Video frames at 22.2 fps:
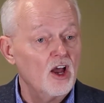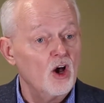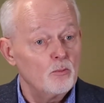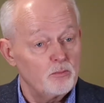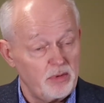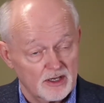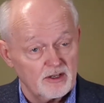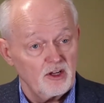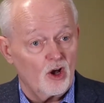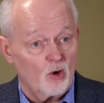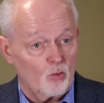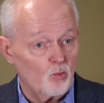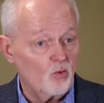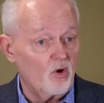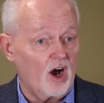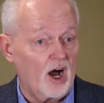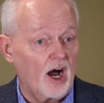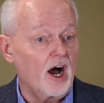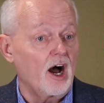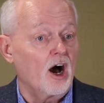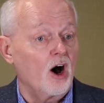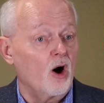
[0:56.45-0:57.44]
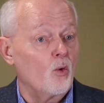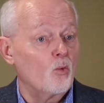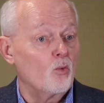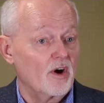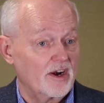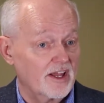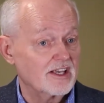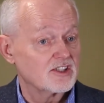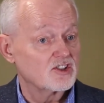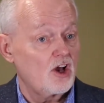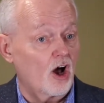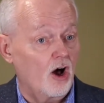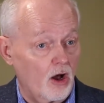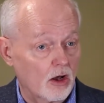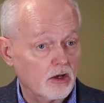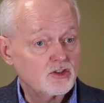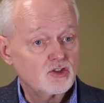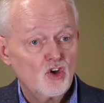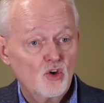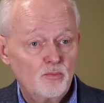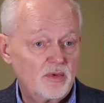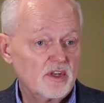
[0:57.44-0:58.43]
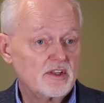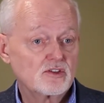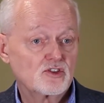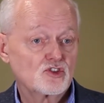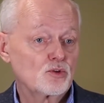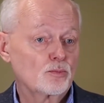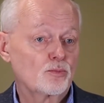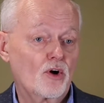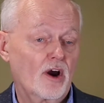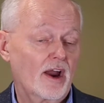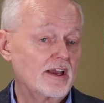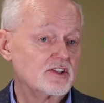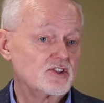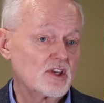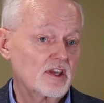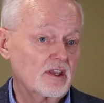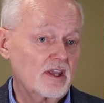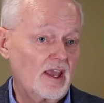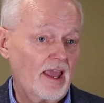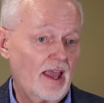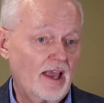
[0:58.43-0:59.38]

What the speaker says: But what has also been surprising